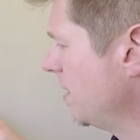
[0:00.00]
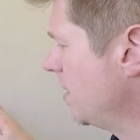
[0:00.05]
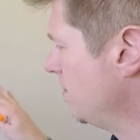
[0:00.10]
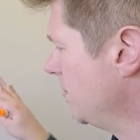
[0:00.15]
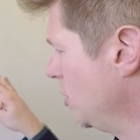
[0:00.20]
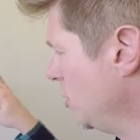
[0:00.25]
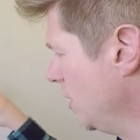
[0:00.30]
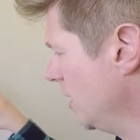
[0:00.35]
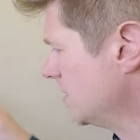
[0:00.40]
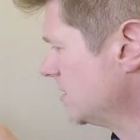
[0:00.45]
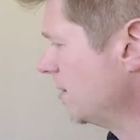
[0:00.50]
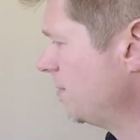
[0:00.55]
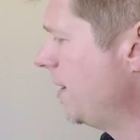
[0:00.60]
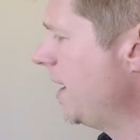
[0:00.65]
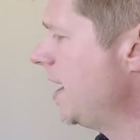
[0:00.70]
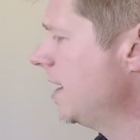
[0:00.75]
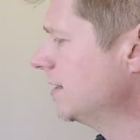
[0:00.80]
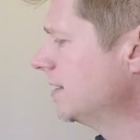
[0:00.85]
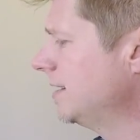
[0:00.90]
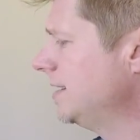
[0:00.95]
that
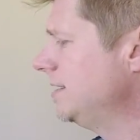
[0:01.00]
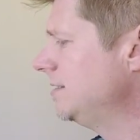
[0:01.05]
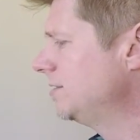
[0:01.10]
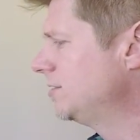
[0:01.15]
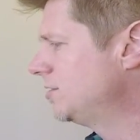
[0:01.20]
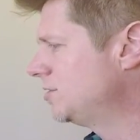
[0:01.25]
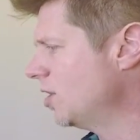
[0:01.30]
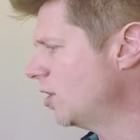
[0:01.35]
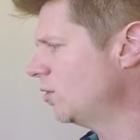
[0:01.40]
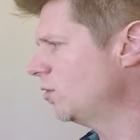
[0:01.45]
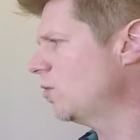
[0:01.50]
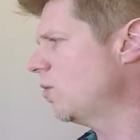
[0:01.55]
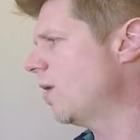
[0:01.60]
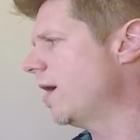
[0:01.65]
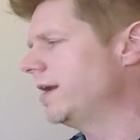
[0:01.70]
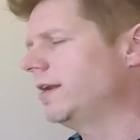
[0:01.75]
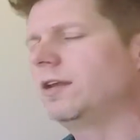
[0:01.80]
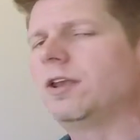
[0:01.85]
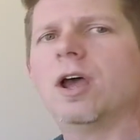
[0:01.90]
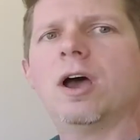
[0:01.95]
municipalities don't
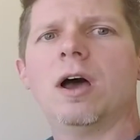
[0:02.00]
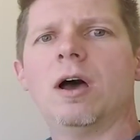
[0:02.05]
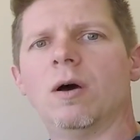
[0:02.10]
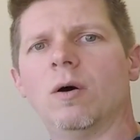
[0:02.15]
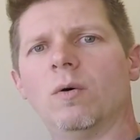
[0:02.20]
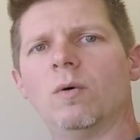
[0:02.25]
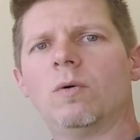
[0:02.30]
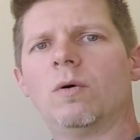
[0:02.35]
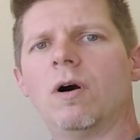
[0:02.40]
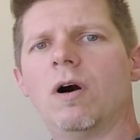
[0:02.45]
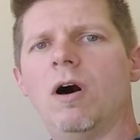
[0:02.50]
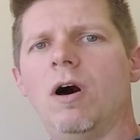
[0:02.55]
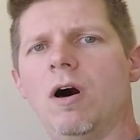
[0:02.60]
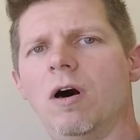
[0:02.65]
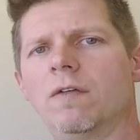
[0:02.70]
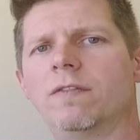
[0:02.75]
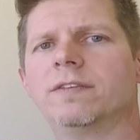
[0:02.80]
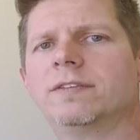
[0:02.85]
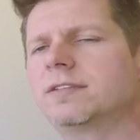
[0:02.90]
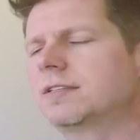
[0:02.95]
quite know
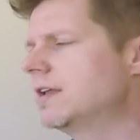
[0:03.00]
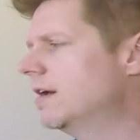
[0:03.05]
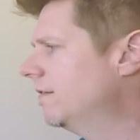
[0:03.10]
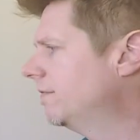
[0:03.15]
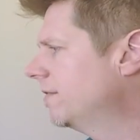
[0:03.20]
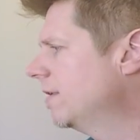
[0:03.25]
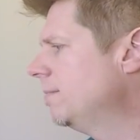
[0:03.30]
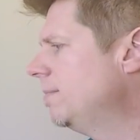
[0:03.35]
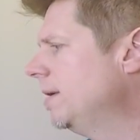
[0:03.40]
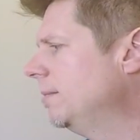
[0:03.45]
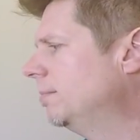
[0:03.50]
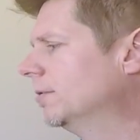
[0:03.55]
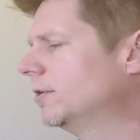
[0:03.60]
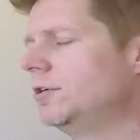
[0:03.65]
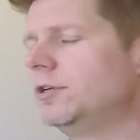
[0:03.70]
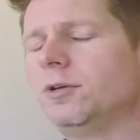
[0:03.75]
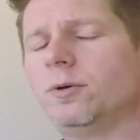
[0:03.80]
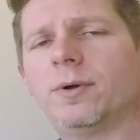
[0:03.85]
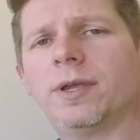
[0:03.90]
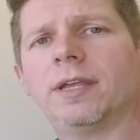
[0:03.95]
all the stuff that people are
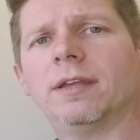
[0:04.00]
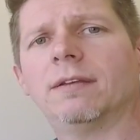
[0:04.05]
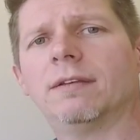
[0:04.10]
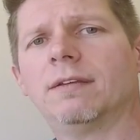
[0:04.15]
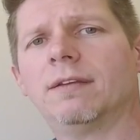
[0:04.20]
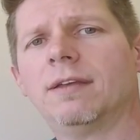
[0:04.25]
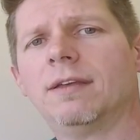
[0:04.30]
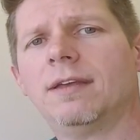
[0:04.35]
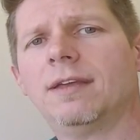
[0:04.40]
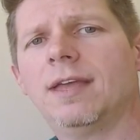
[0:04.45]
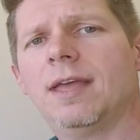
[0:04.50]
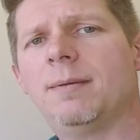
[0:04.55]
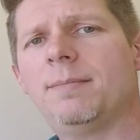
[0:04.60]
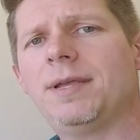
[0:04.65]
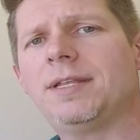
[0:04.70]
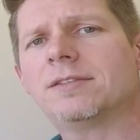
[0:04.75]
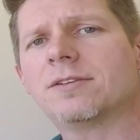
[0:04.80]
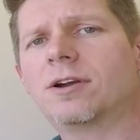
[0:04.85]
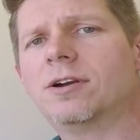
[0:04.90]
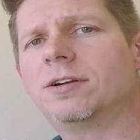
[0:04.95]
doing? It
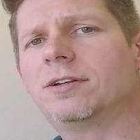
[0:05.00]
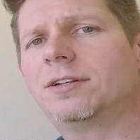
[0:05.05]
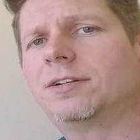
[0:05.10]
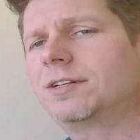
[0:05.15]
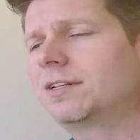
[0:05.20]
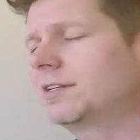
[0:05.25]
means our